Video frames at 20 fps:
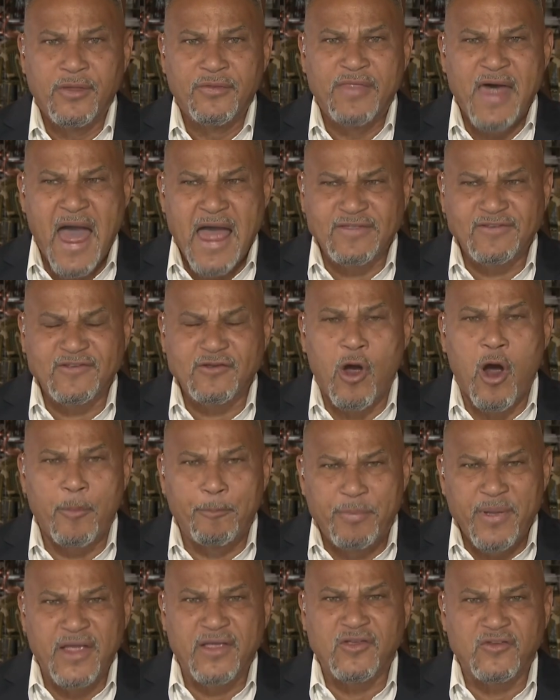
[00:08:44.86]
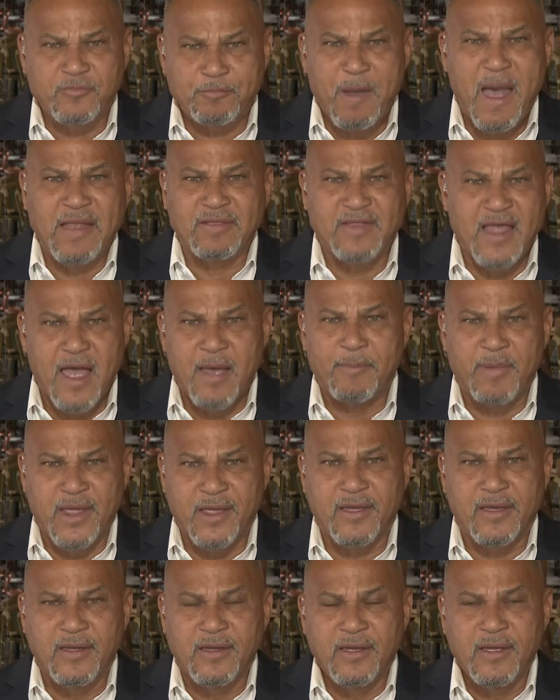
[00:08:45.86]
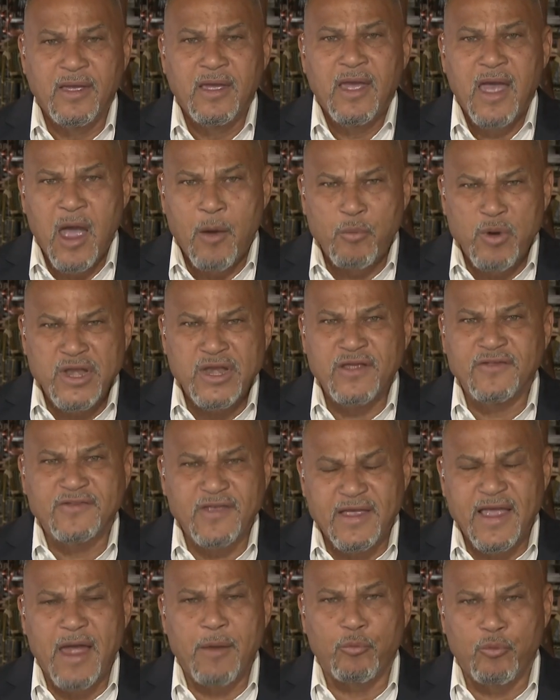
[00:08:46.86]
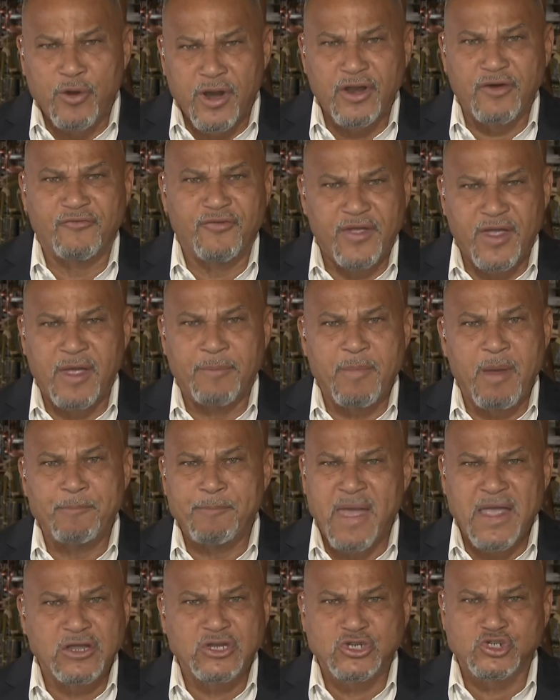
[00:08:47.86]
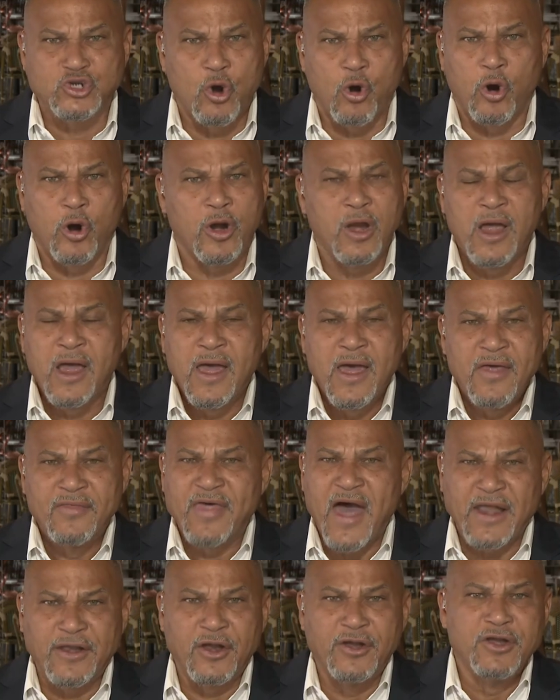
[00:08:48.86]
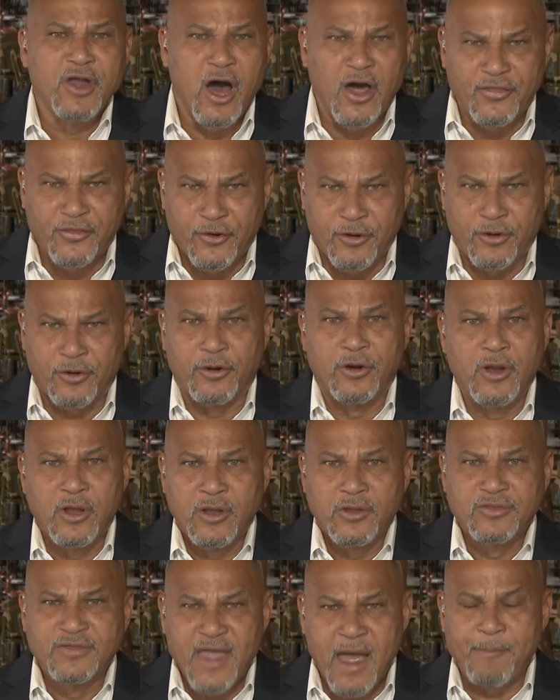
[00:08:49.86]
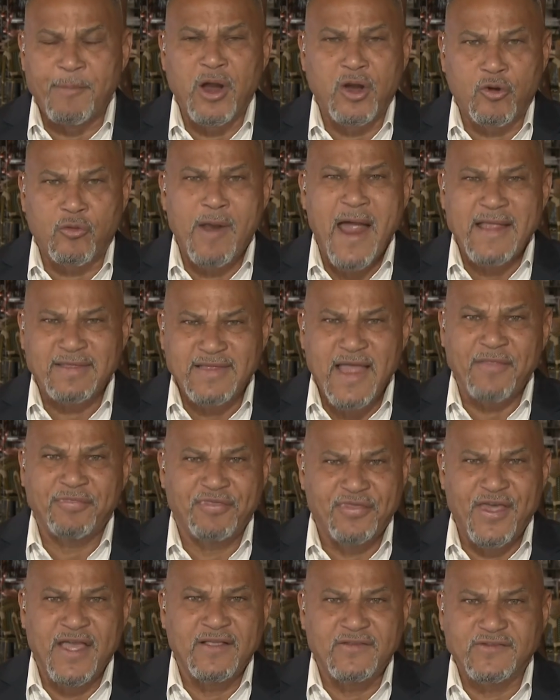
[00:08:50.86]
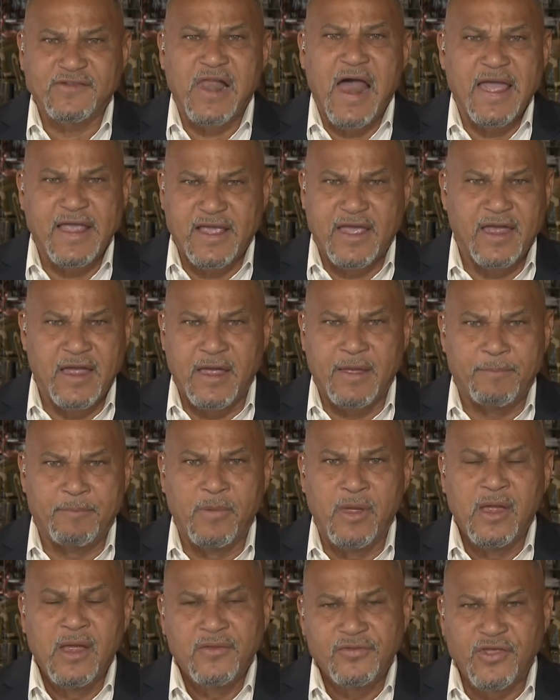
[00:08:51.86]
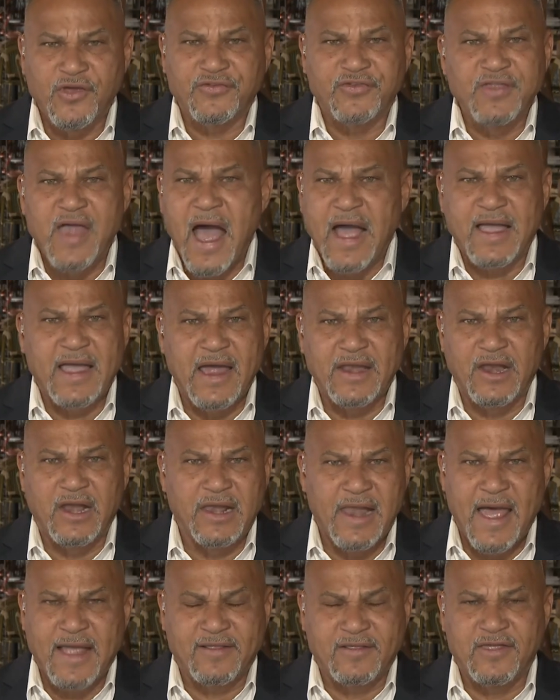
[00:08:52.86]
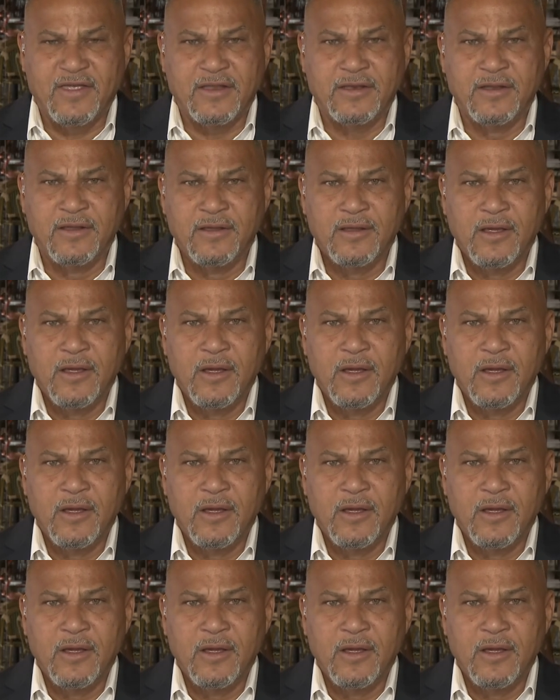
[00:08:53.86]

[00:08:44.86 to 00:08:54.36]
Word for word: That's our biggest pandemic, and we need to get rid of him and make sure that another Democrat that thinks like him does not get elected.